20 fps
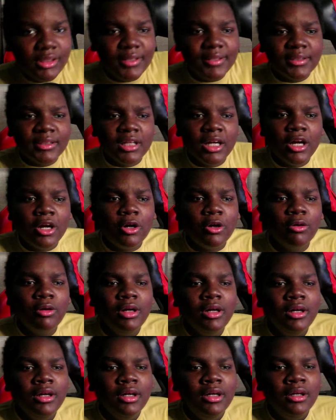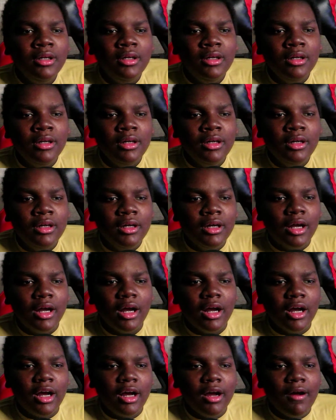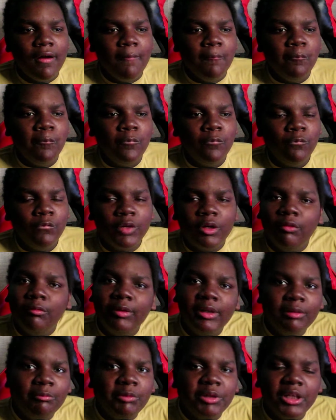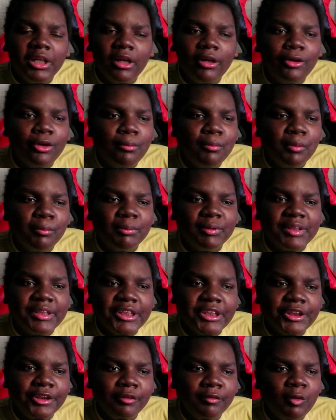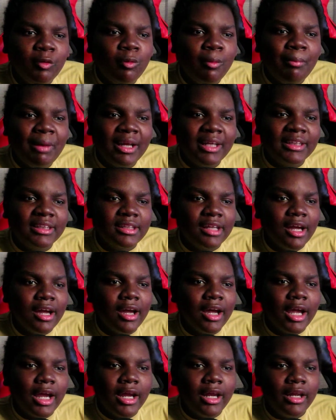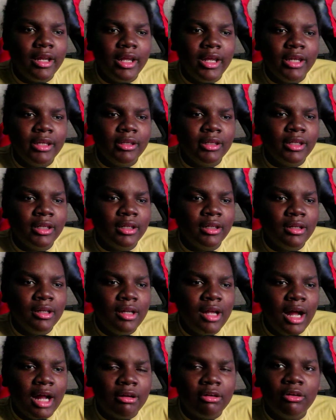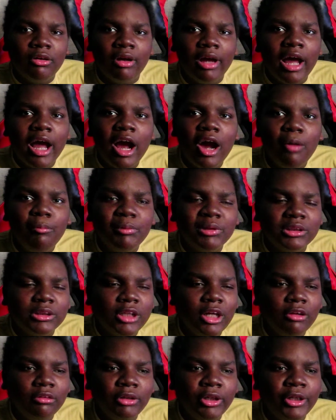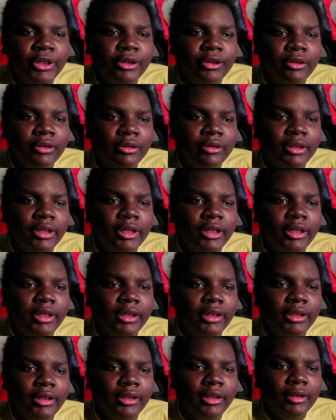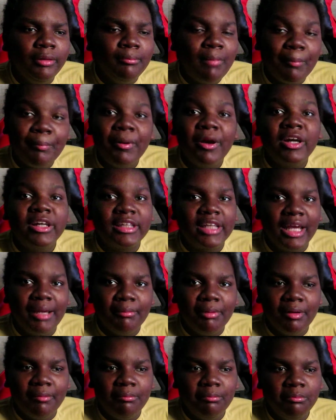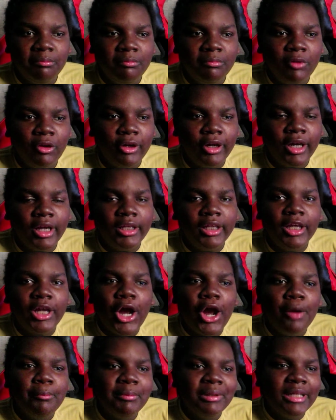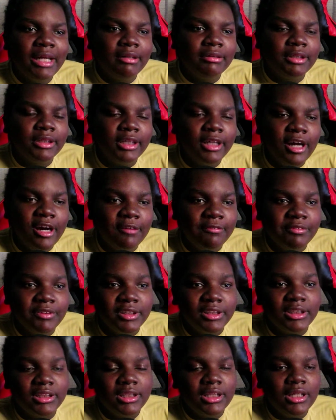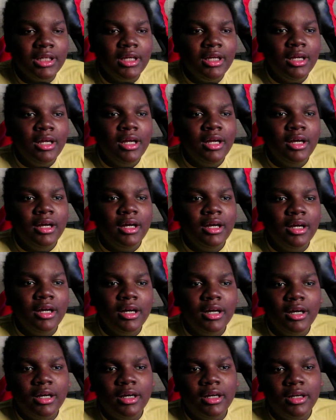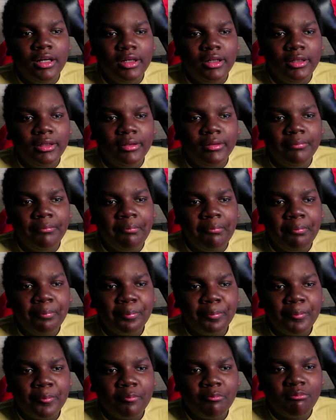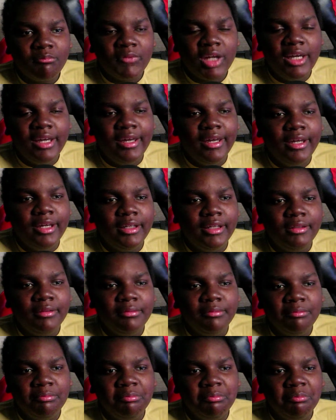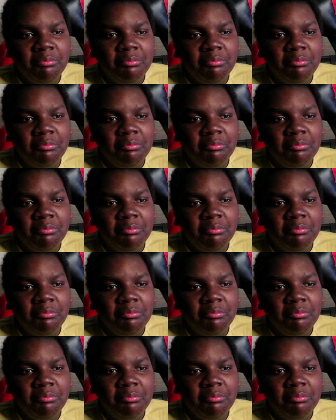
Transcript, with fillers: So uh, we, we did our normal procedure. We went back inside, and then I don't know how much long later they my parents came up. Okay, they called me down to the office, uh, and